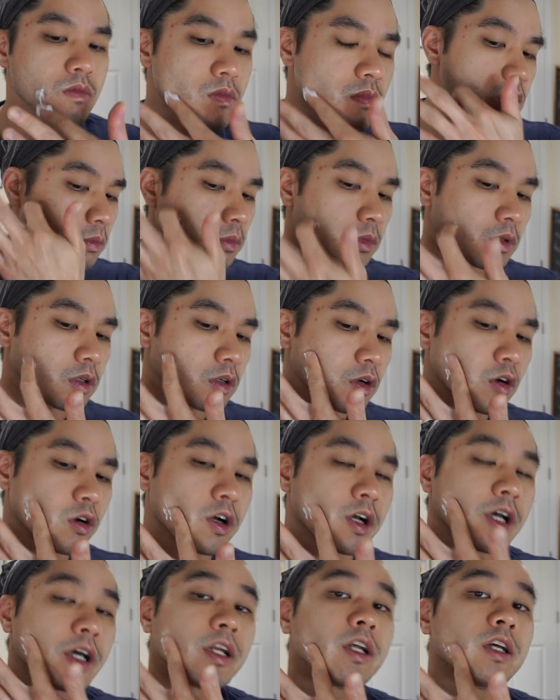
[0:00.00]
I'm gonna go
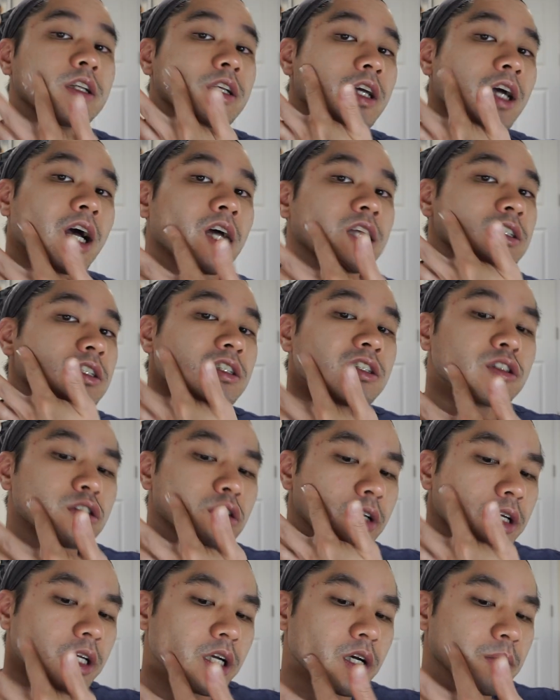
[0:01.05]
ahead and
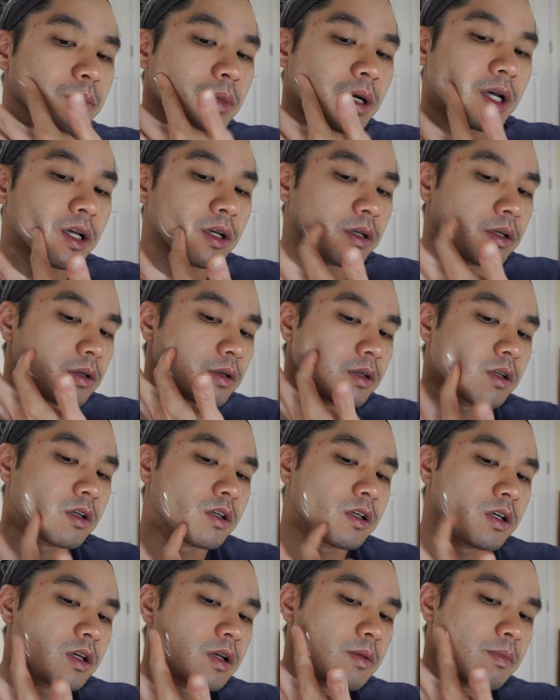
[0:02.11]
concentrate on my
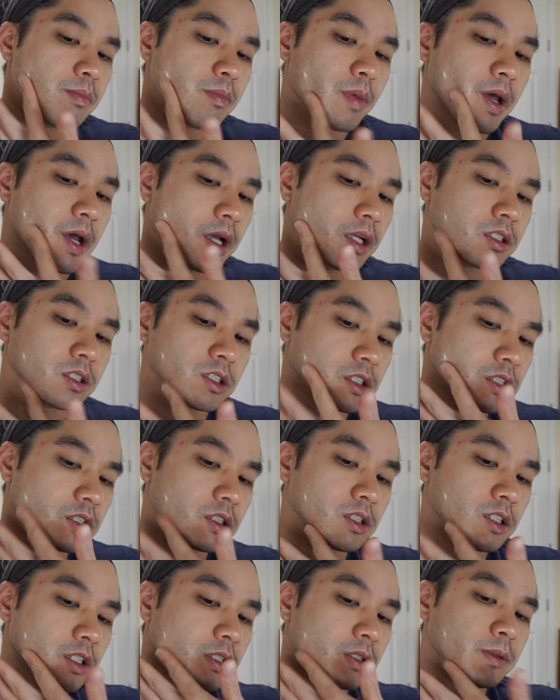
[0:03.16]
patches
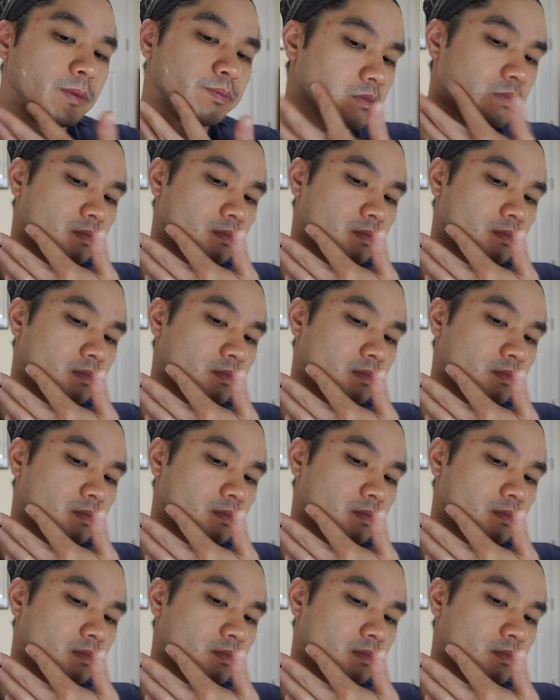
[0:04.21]
still.